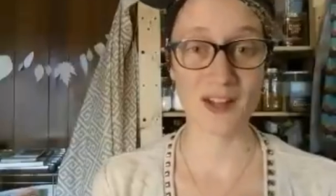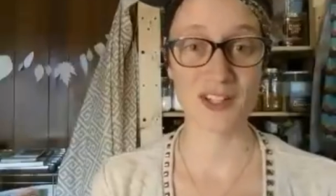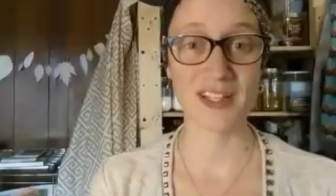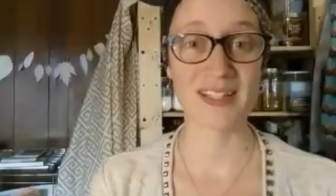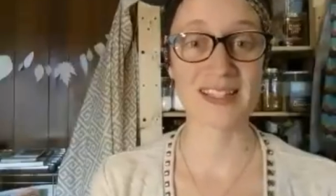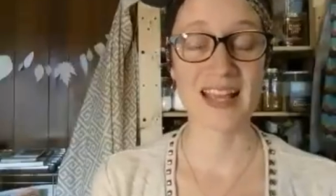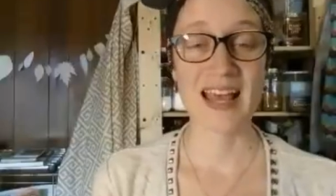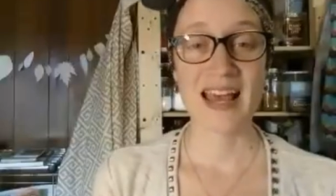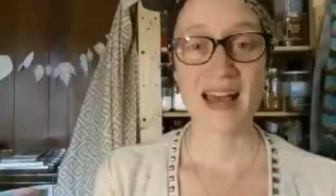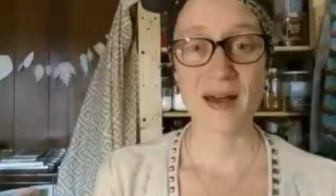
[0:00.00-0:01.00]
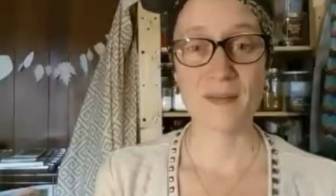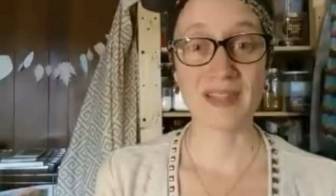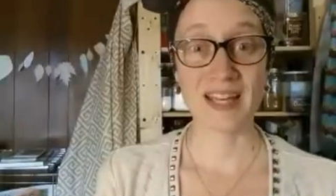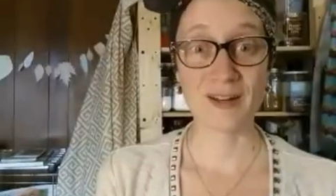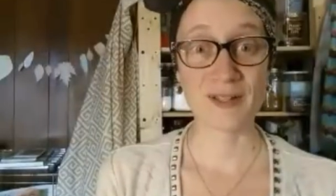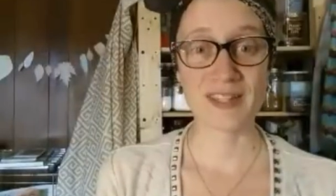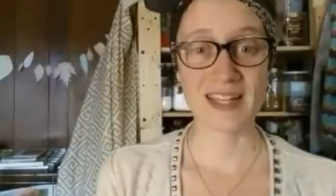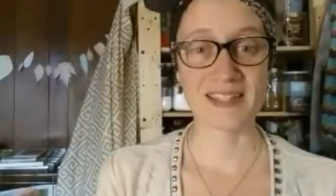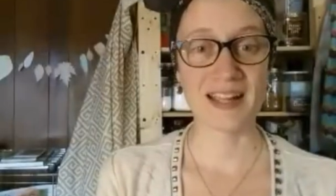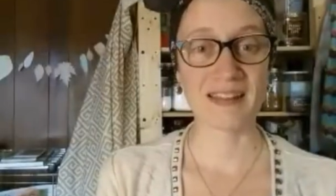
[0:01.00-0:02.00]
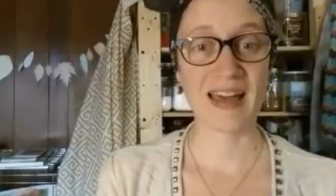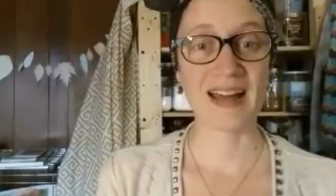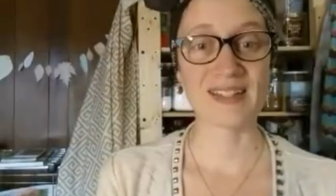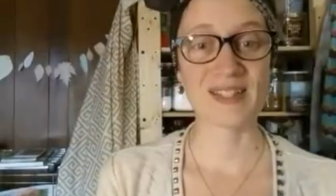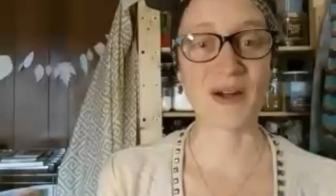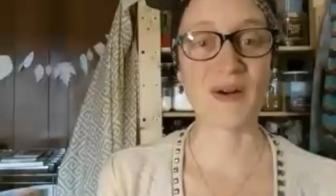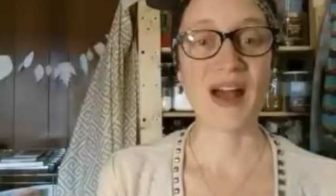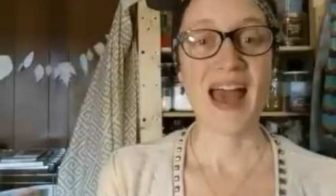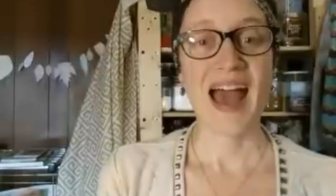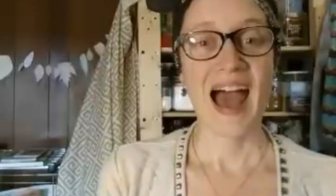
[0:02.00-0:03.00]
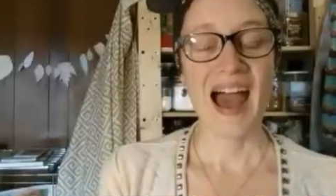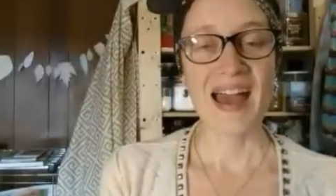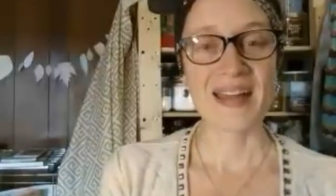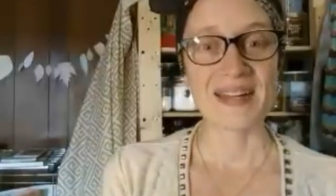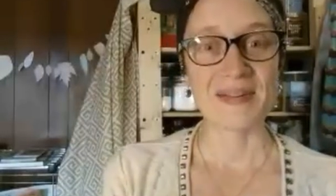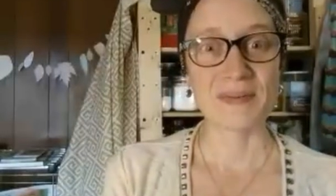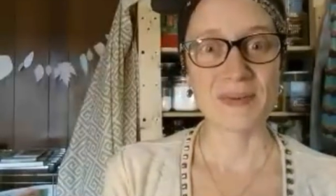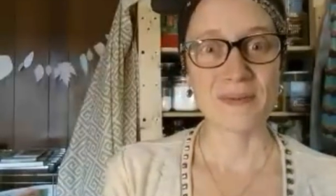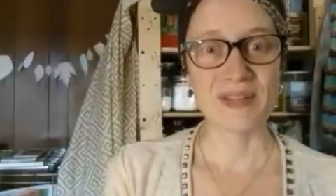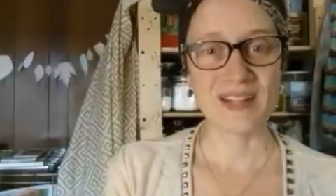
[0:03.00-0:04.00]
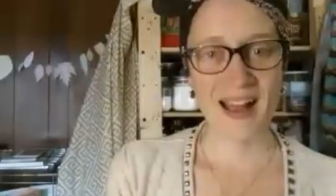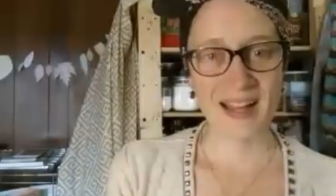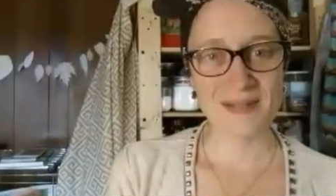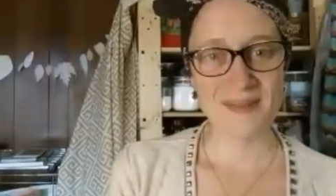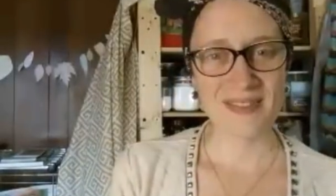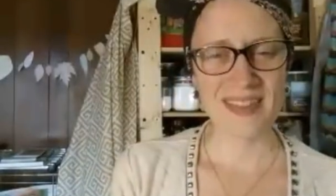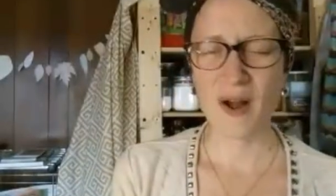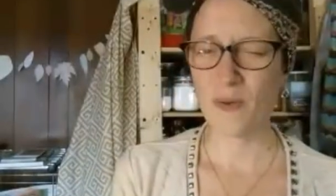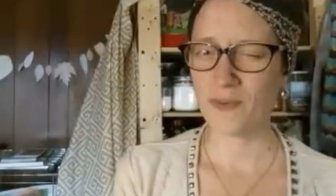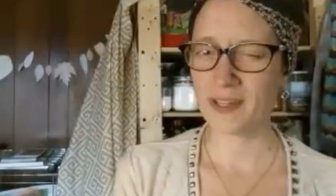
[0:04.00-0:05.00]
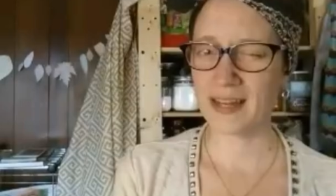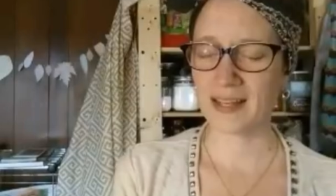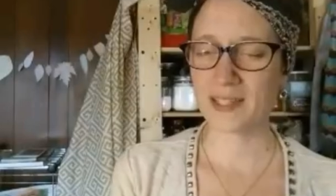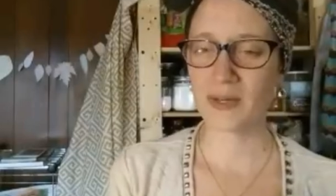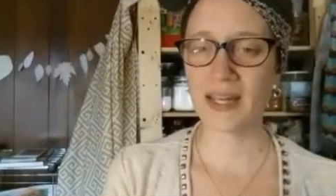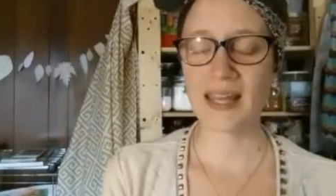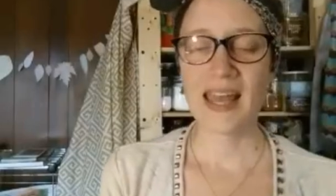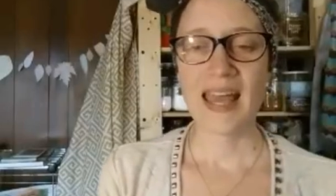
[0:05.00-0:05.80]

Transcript: spatulas, ladles, things like that. So I will be talking about that hopefully next week.